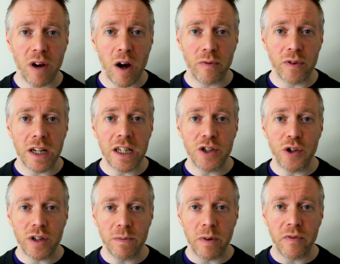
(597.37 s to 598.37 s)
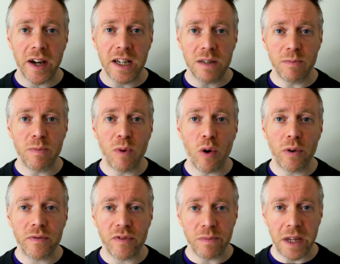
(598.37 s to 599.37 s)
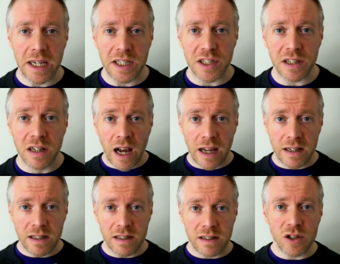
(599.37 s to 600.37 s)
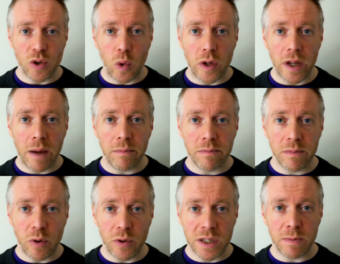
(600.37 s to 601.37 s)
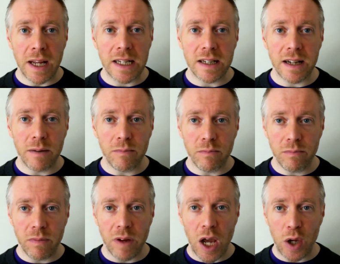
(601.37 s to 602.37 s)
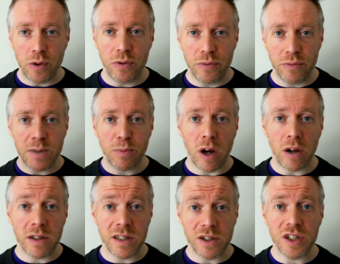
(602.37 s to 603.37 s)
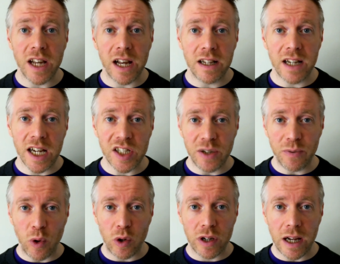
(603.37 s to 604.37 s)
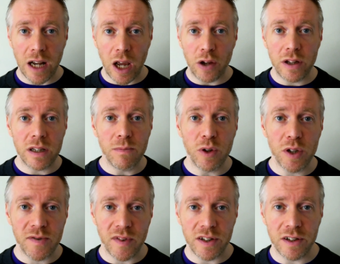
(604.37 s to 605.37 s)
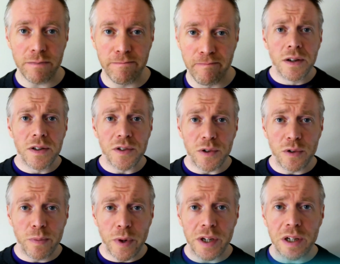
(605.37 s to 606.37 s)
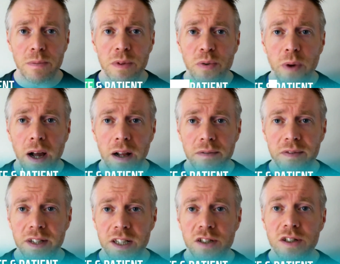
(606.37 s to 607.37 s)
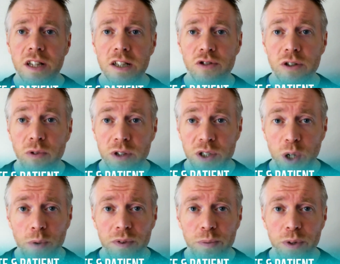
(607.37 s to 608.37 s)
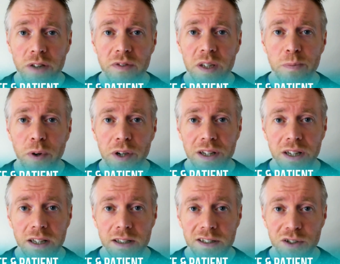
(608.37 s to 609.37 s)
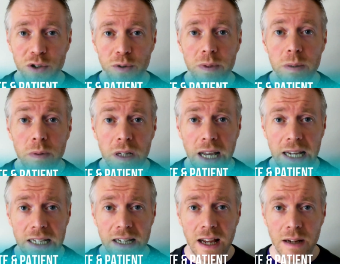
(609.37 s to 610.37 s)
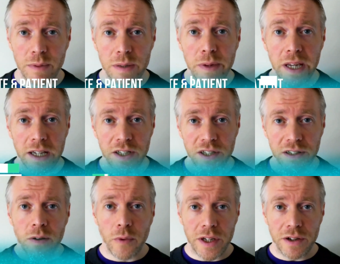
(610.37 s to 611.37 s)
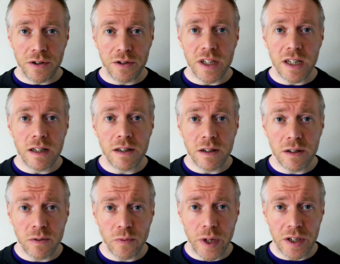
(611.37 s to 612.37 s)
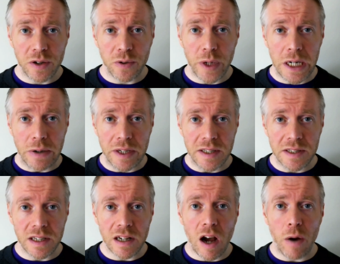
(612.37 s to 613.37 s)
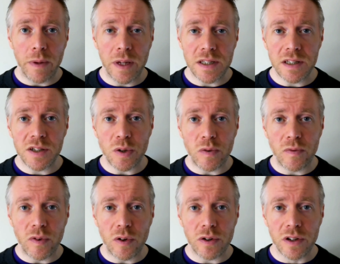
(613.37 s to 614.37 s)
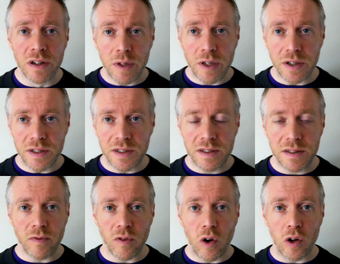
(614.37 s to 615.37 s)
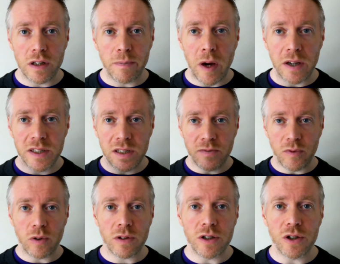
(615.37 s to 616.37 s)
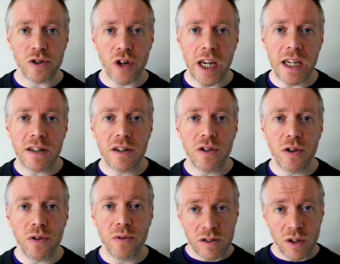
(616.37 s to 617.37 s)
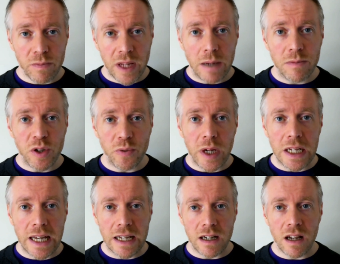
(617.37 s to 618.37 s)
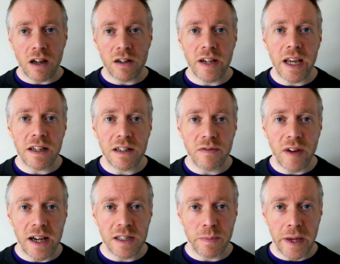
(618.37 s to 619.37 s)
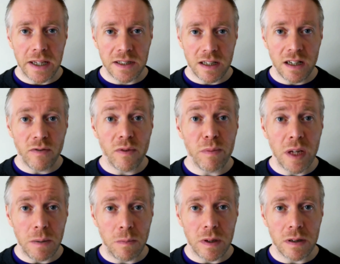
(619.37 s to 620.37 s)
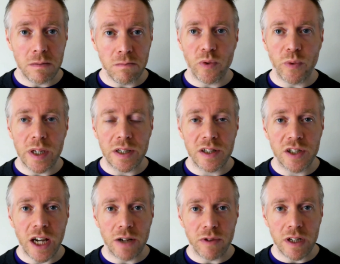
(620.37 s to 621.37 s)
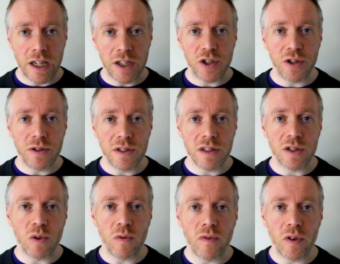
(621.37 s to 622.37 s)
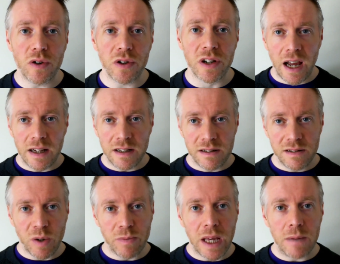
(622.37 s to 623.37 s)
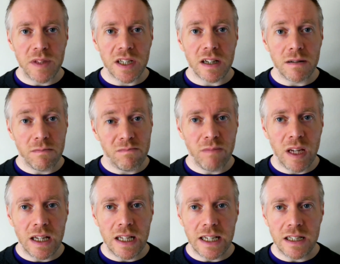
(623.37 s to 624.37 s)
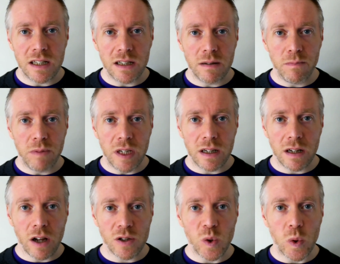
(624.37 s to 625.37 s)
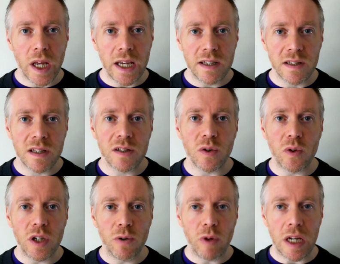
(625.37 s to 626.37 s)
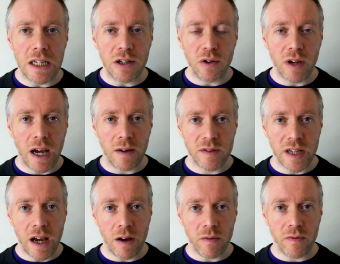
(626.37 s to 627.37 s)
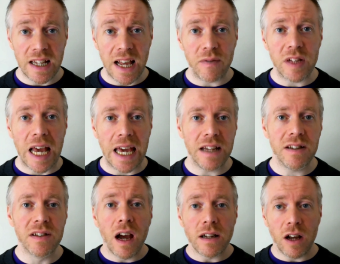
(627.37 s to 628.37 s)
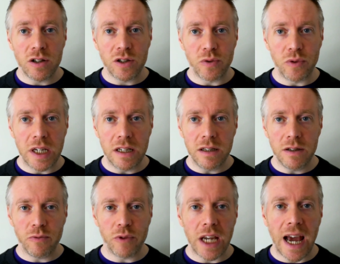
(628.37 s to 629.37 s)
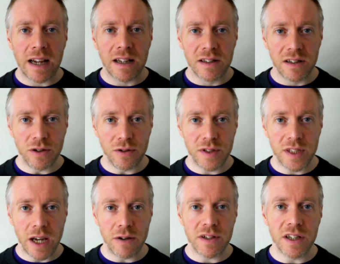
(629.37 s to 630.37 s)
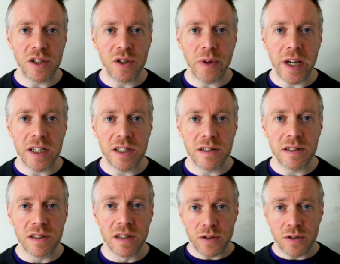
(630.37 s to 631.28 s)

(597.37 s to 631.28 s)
offering, at least you can provide them with more information and show them or explain to them how products that you're selling actually work and how they can be useful to them. So point number 12, and this literally runs off the previous point, is to be polite and be patient when you're dealing with queries and comments and so forth. Because for all the positive work that you're trying to do, sometimes you will get a lot of negative aspects and even people with general issues and so forth. And sometimes it may lead to being not so nice. So you really do have to have a level head and not to really react to certain situations.